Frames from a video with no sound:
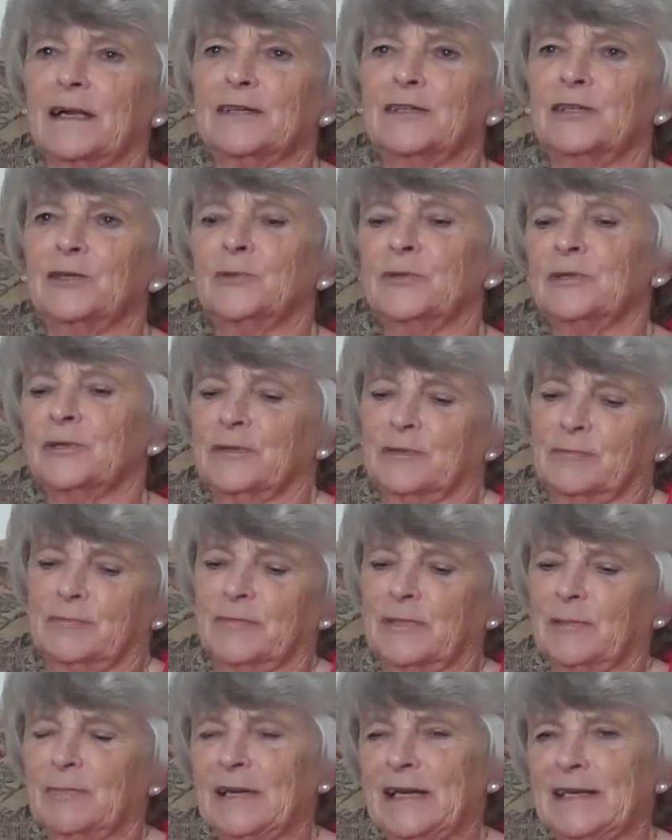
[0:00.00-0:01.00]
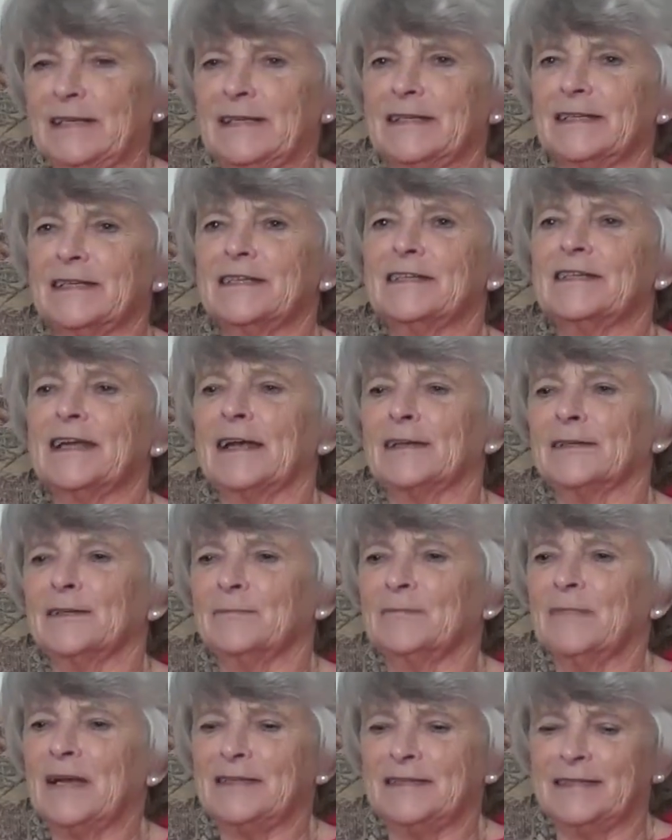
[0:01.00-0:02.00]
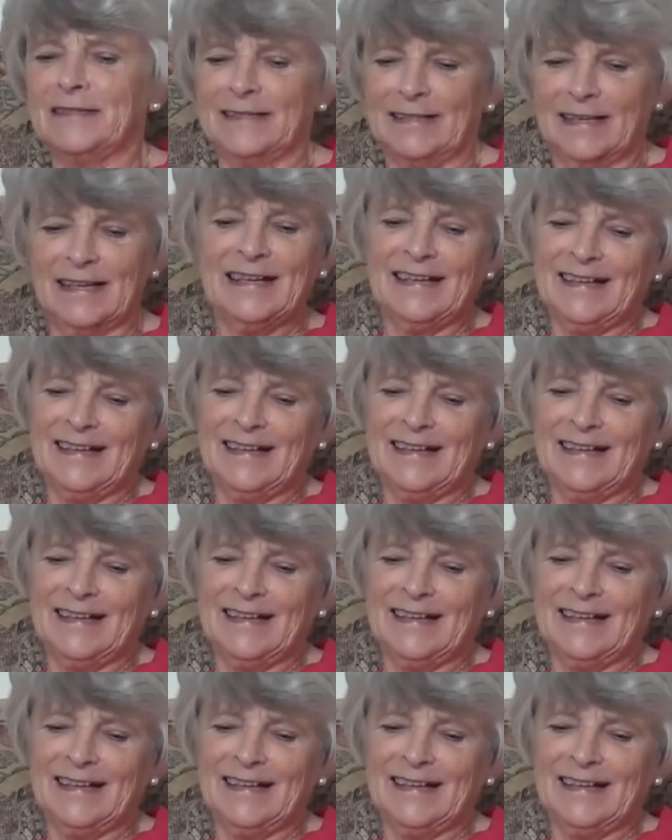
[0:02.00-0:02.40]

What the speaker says: And you were playing in the sand, messing.